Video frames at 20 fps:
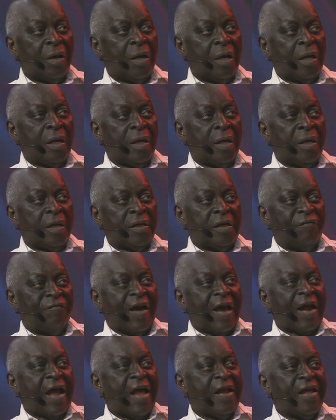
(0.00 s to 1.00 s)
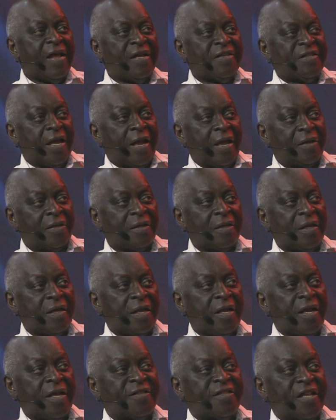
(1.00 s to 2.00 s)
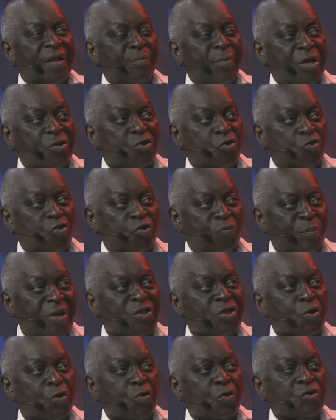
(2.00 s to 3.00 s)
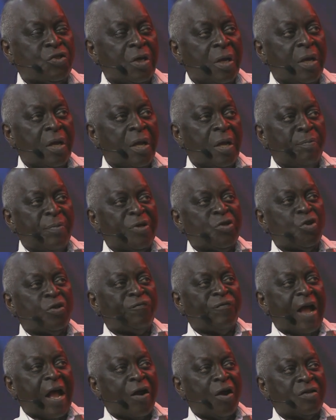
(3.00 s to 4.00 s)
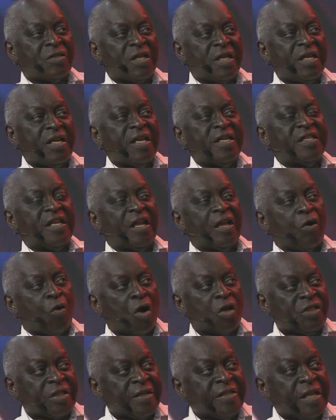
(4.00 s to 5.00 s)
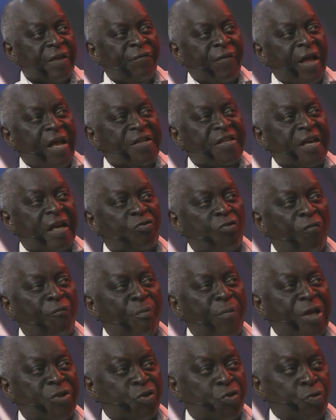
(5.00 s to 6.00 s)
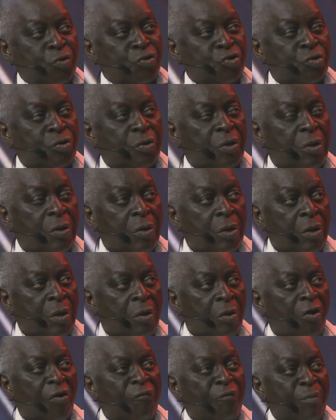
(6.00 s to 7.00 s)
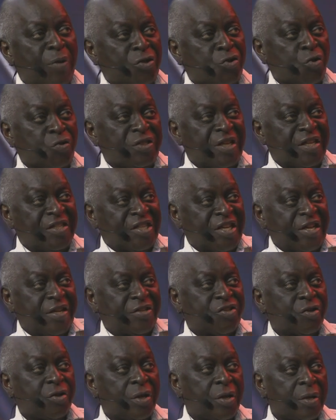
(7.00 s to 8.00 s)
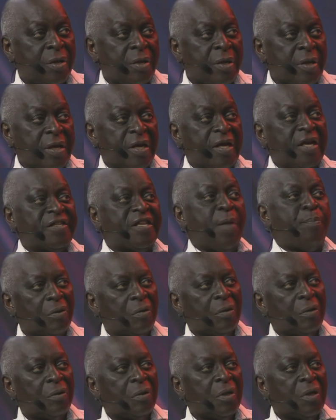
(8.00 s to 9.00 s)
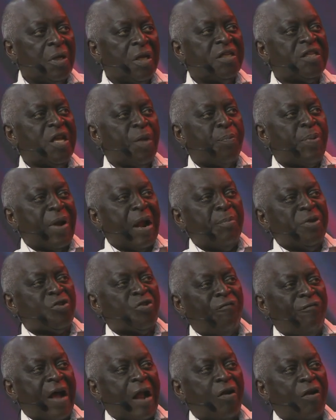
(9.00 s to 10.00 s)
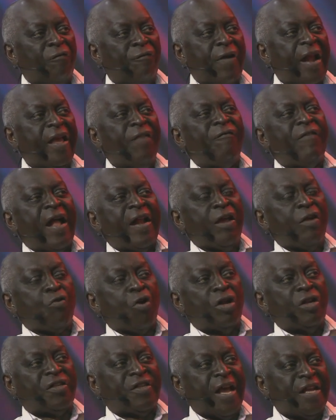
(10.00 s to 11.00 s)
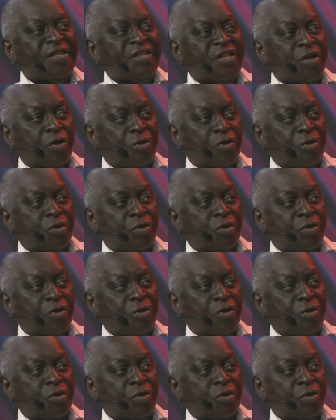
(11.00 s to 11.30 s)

The viral agent is the measles. Measles virus is the causative agent of measles disease. It's a parameasles virus, very, very contagious.